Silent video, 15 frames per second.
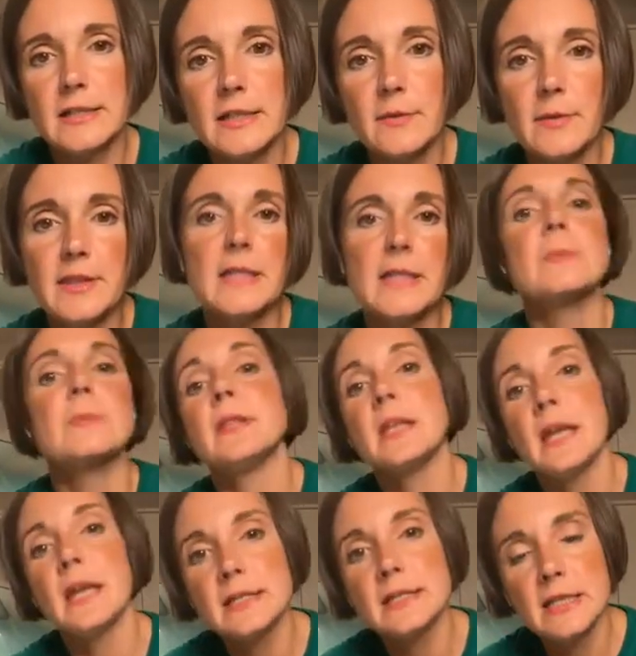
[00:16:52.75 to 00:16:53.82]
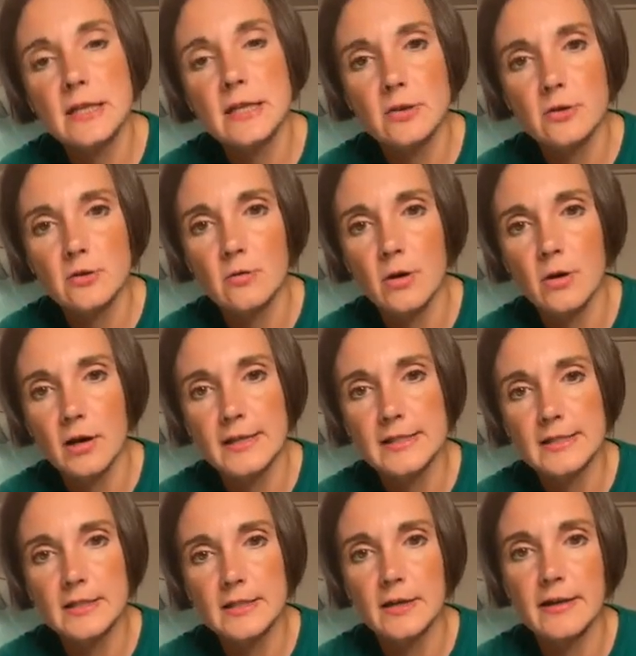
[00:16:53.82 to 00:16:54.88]
So when they spin the
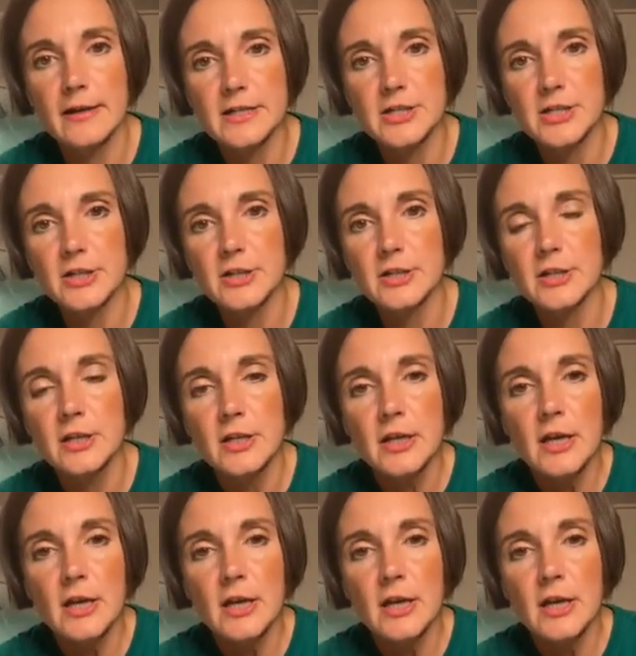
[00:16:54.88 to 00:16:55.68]
anti-clockwise direction,